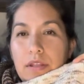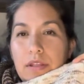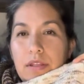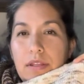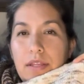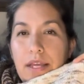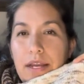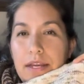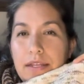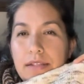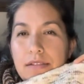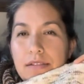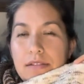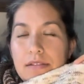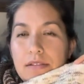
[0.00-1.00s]

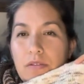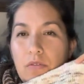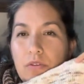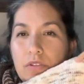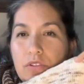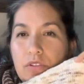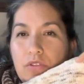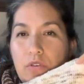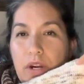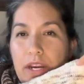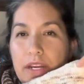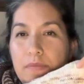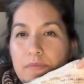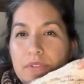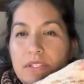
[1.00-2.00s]
lines or
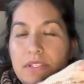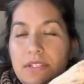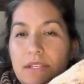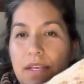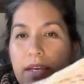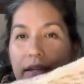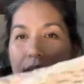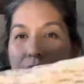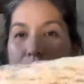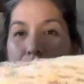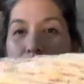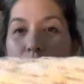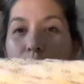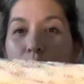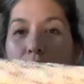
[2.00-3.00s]
stripes and then
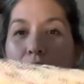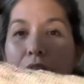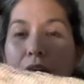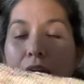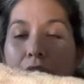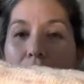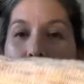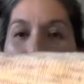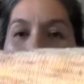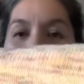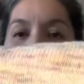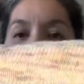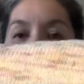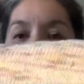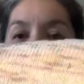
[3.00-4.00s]
you will have
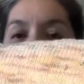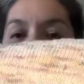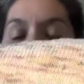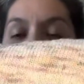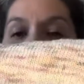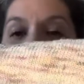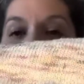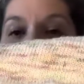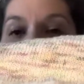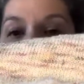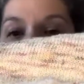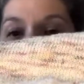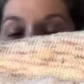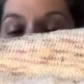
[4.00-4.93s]
five